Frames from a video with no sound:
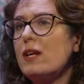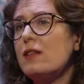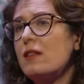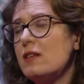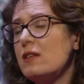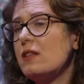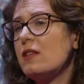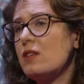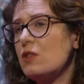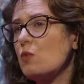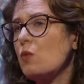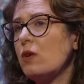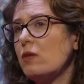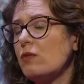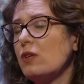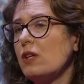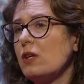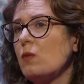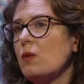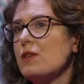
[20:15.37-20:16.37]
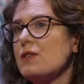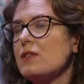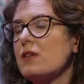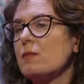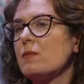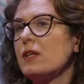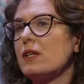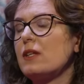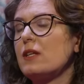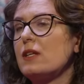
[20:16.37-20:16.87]
and th- this one really was
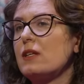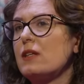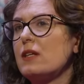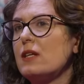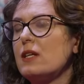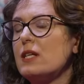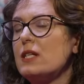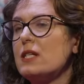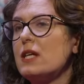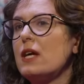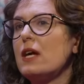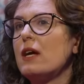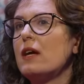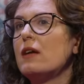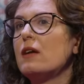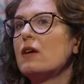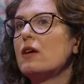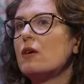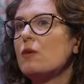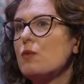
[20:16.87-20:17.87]
something that, that he did,